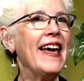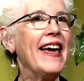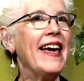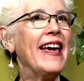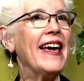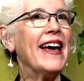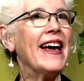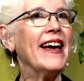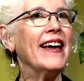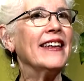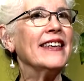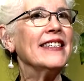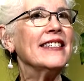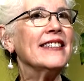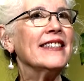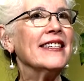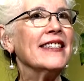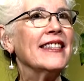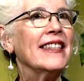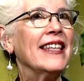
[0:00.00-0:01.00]

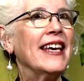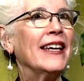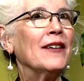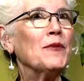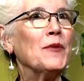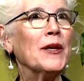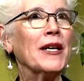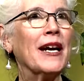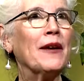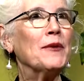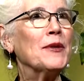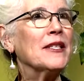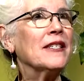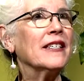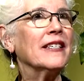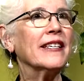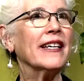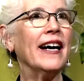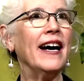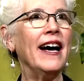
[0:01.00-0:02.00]
And then when I was
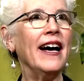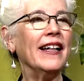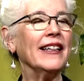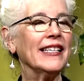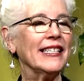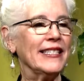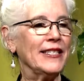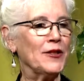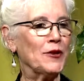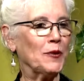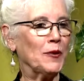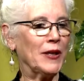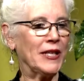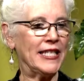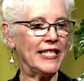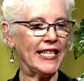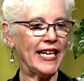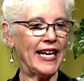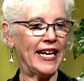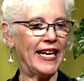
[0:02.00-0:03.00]
in college
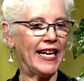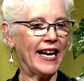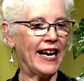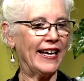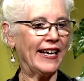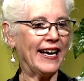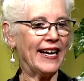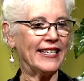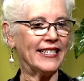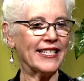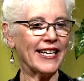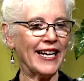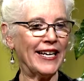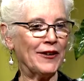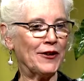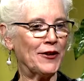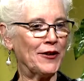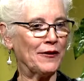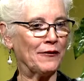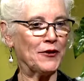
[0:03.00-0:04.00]
one day, I got
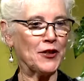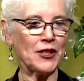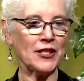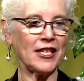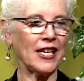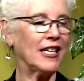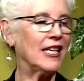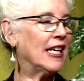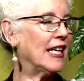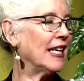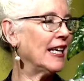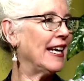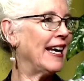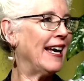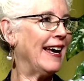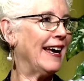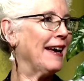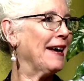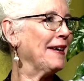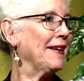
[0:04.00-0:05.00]
tired of
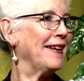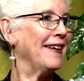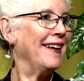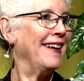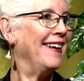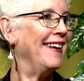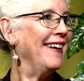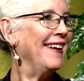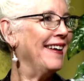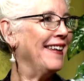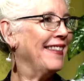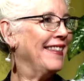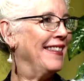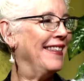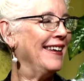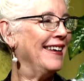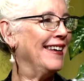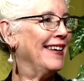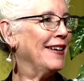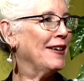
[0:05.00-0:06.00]
studying at
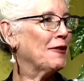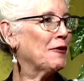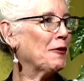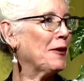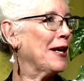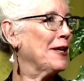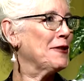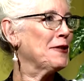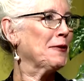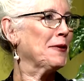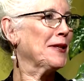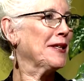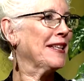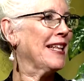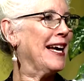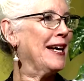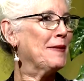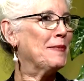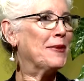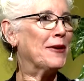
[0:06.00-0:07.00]
the graduate
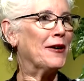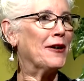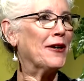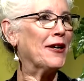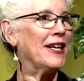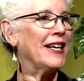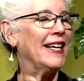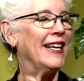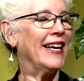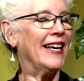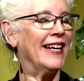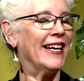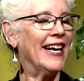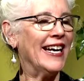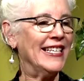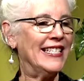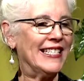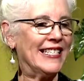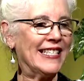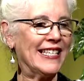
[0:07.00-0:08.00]
library, and
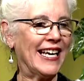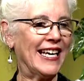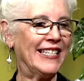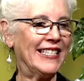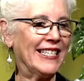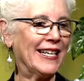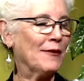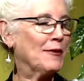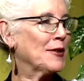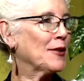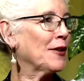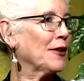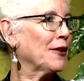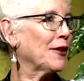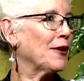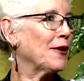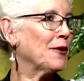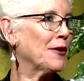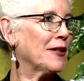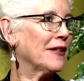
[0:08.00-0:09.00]
I decided I was going to
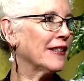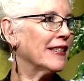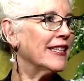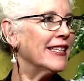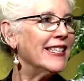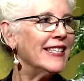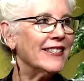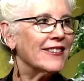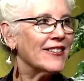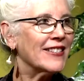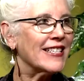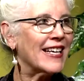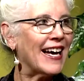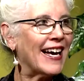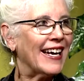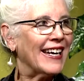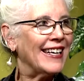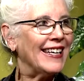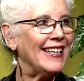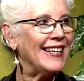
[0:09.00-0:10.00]
go to the little
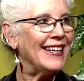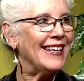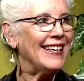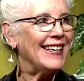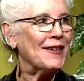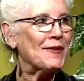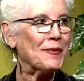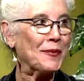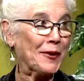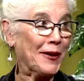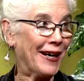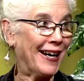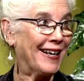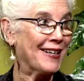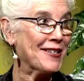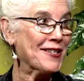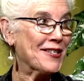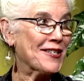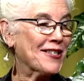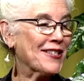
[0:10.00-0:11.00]
tiny
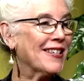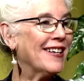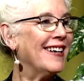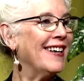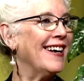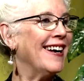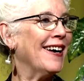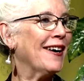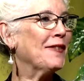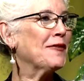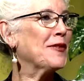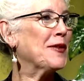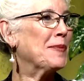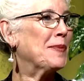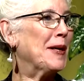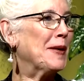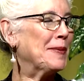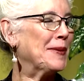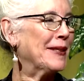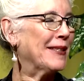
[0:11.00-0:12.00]
branch of the
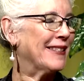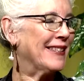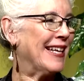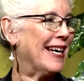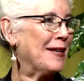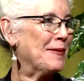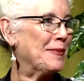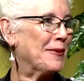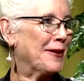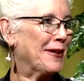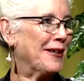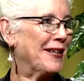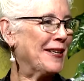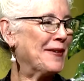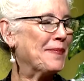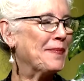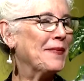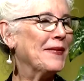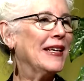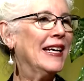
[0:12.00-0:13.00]
public library.